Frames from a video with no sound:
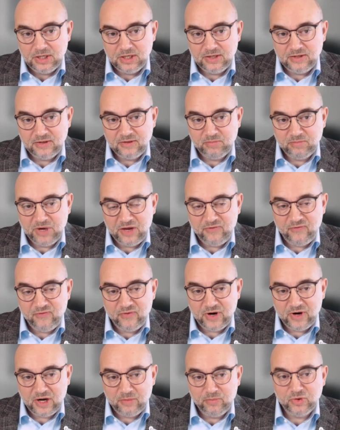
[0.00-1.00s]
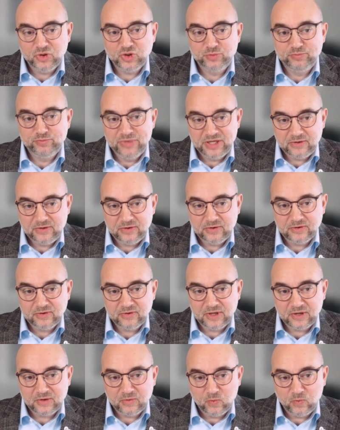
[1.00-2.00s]
is by far much
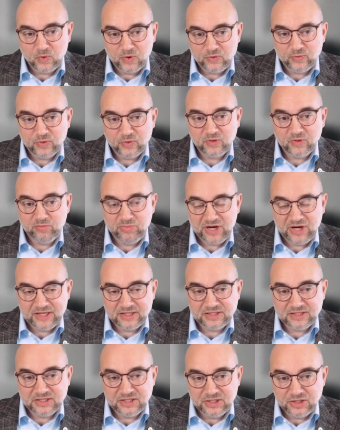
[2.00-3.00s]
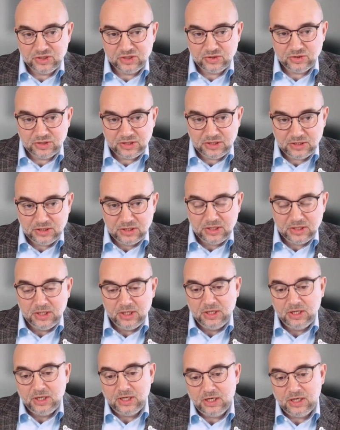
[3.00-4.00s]
better than what was planned initially.
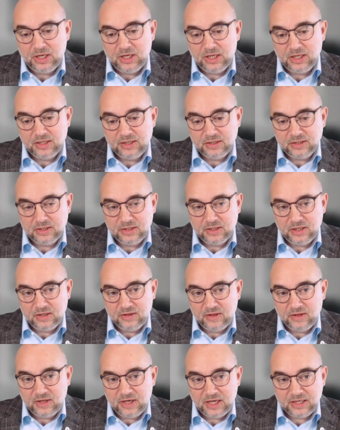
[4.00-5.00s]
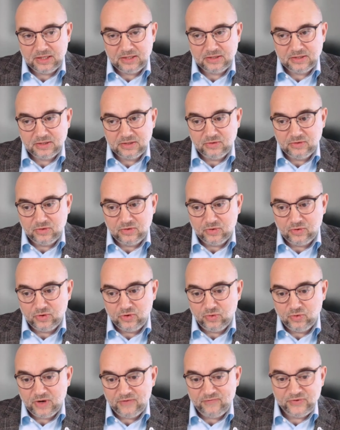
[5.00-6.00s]
And that,
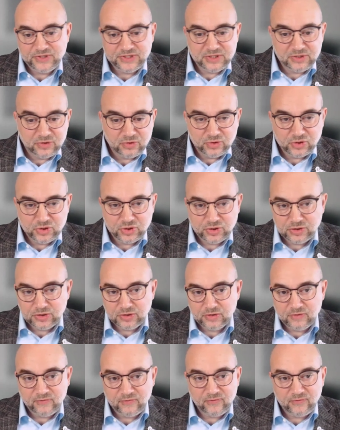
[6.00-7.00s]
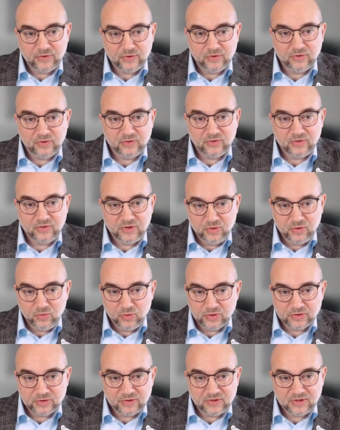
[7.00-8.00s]
you have this notion of
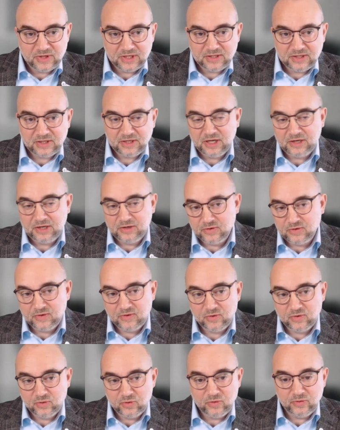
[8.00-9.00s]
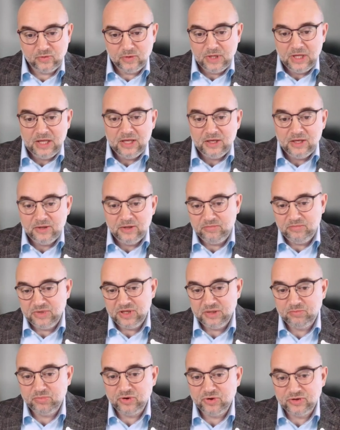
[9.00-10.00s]
stewards that can also
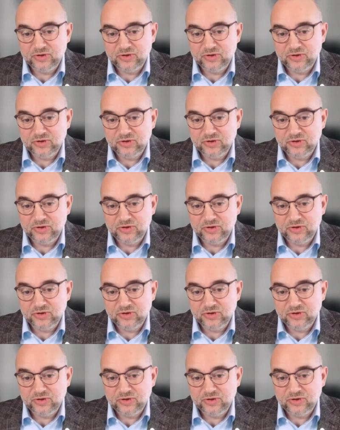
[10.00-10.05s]
be